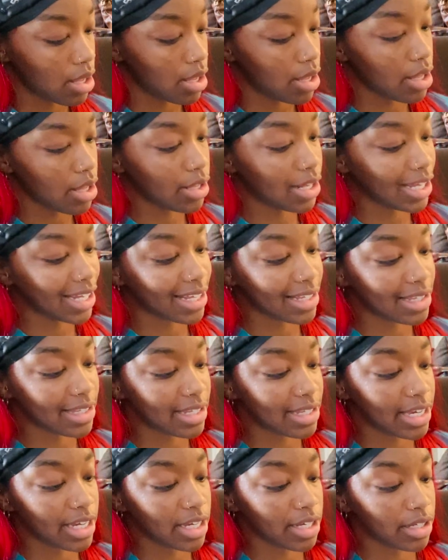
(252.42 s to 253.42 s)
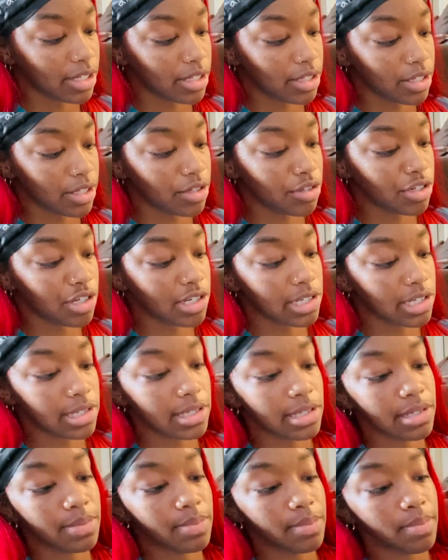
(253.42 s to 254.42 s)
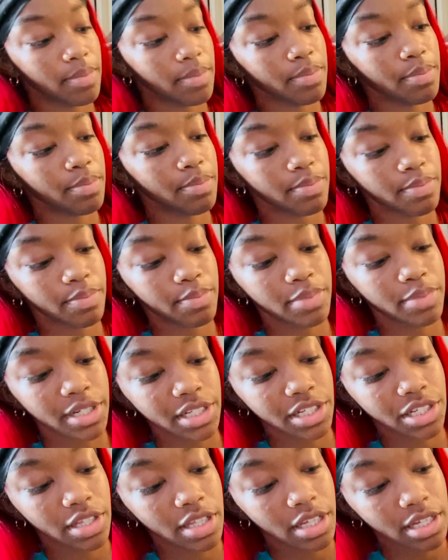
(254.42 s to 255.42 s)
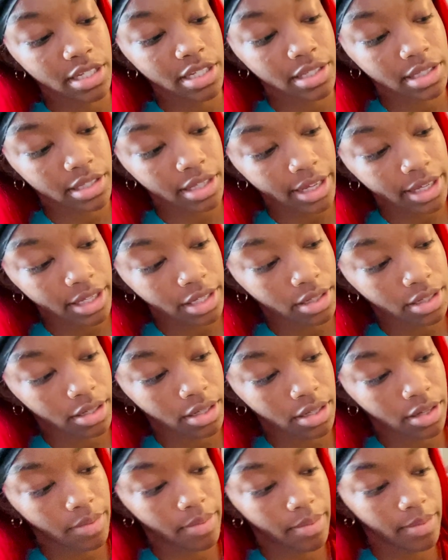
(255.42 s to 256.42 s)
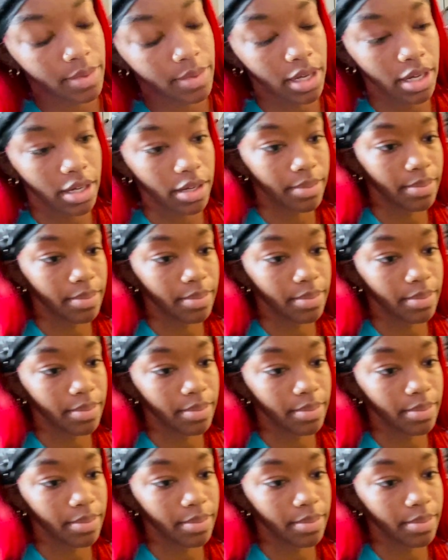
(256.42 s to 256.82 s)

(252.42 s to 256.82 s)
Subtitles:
And like I said, you just push this like up.